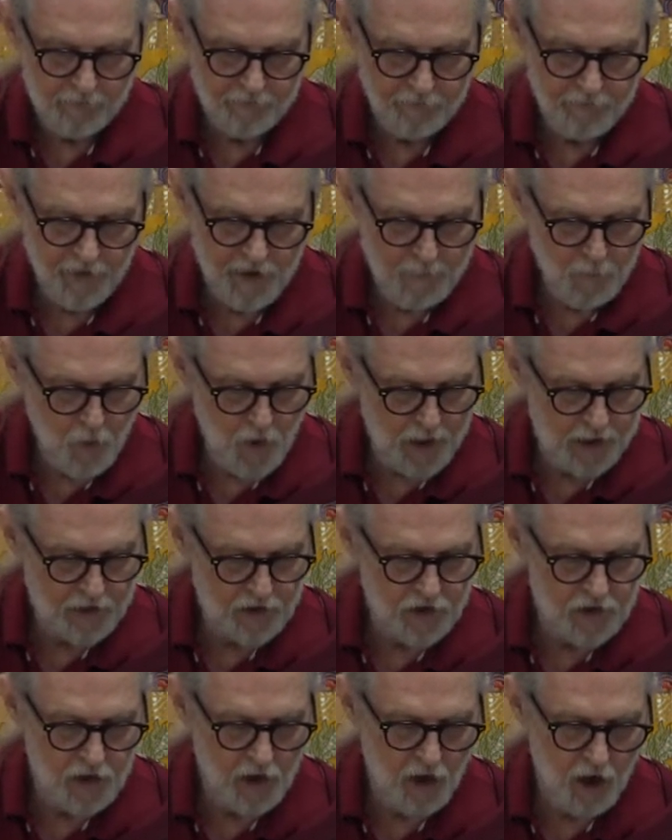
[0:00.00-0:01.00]
from
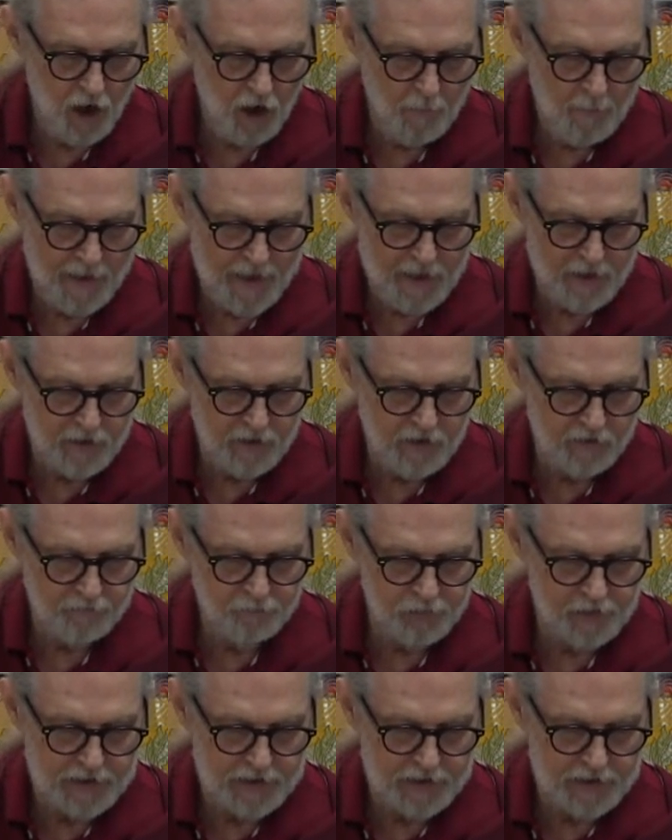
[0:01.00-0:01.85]
which all manner of